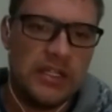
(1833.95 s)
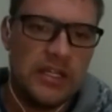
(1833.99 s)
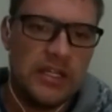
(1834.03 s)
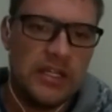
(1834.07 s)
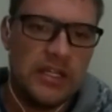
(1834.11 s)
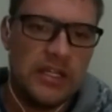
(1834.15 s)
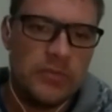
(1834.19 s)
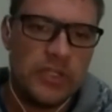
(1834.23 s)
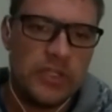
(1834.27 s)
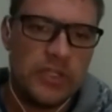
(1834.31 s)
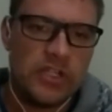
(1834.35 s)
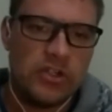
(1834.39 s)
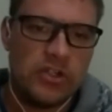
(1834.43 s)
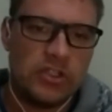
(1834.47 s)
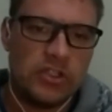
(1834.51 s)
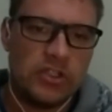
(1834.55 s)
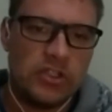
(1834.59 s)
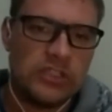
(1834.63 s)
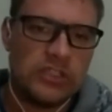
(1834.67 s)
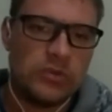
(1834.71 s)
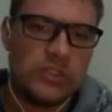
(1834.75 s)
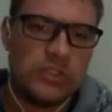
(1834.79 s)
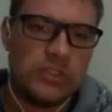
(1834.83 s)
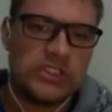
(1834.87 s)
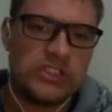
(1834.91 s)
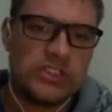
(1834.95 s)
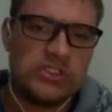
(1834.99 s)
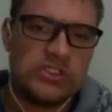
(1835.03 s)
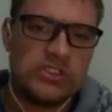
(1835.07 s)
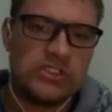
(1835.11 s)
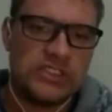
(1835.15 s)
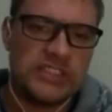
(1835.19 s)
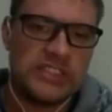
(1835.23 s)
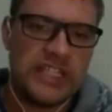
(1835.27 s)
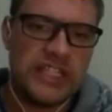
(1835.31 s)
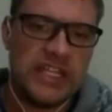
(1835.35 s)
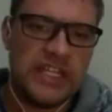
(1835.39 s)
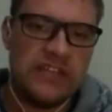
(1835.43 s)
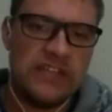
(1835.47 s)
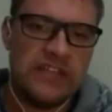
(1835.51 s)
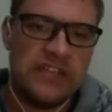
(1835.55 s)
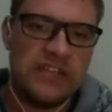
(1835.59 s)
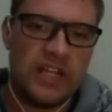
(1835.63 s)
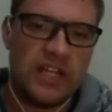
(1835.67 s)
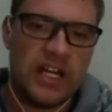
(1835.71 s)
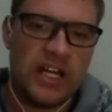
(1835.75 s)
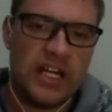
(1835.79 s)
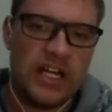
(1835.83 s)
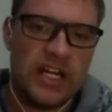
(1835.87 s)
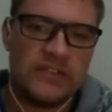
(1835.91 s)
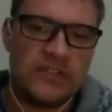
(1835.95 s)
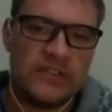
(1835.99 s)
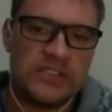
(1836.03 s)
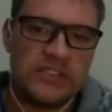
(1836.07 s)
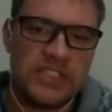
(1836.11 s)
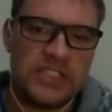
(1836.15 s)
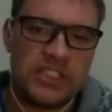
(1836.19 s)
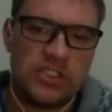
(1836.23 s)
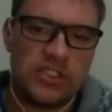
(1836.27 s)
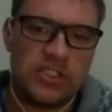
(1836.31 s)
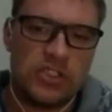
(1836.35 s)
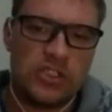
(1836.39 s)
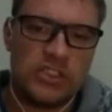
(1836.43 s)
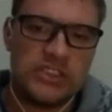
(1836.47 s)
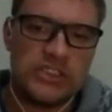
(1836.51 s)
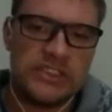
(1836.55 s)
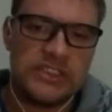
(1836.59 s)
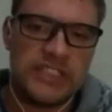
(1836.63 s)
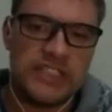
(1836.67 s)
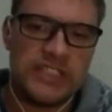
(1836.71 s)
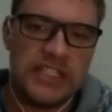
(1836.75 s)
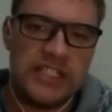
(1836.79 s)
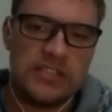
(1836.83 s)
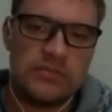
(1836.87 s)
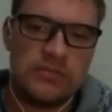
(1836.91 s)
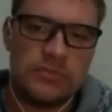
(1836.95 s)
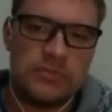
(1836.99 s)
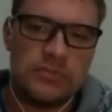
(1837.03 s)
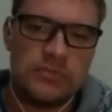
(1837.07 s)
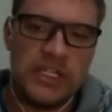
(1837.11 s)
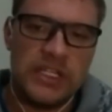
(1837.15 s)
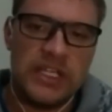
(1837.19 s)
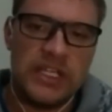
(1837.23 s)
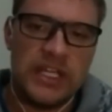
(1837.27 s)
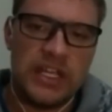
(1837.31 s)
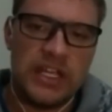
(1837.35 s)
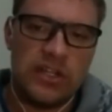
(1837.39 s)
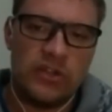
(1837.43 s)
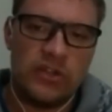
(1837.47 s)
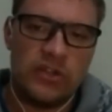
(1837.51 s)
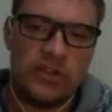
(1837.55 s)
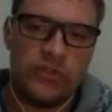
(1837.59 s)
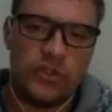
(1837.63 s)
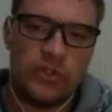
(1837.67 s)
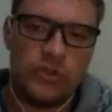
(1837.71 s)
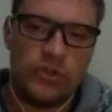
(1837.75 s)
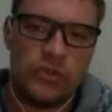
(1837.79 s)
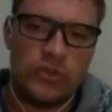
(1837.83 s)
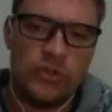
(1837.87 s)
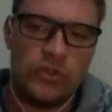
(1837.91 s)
because it was to save lives that God sent me ahead of you.